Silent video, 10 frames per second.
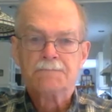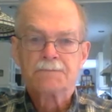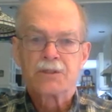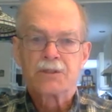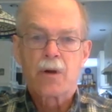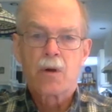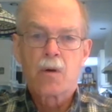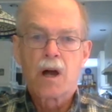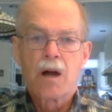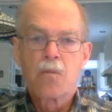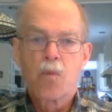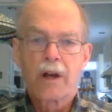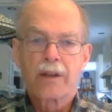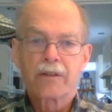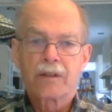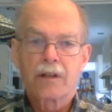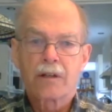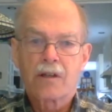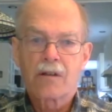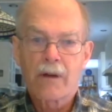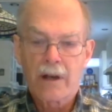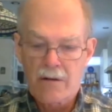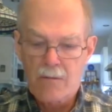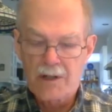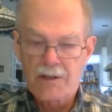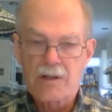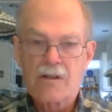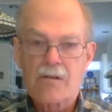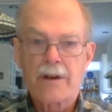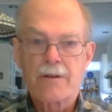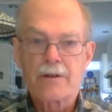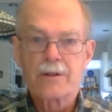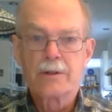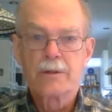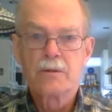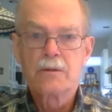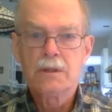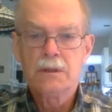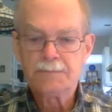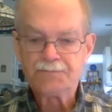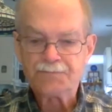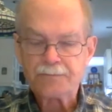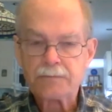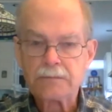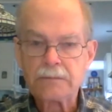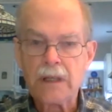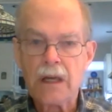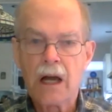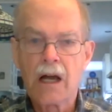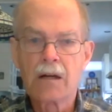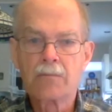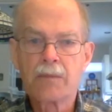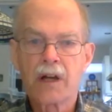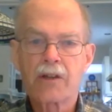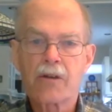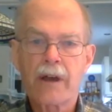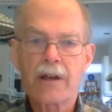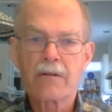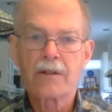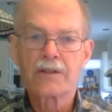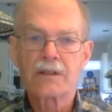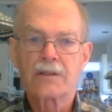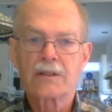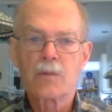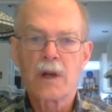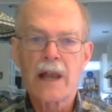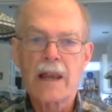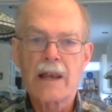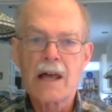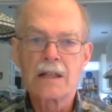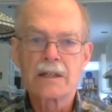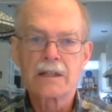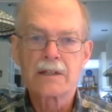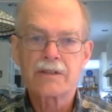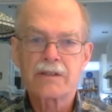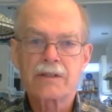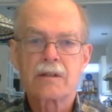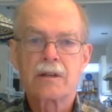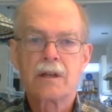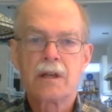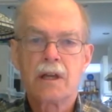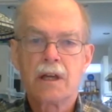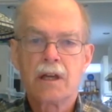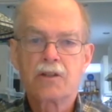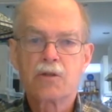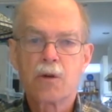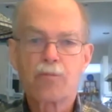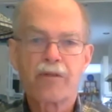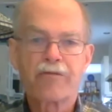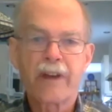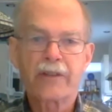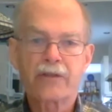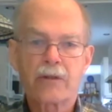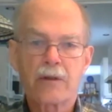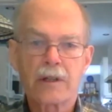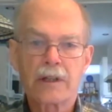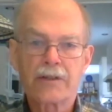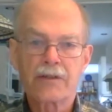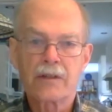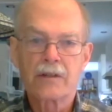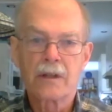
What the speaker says: So what is a curator? What does a curator do? A curator is somewhat analogous to a professor, at least in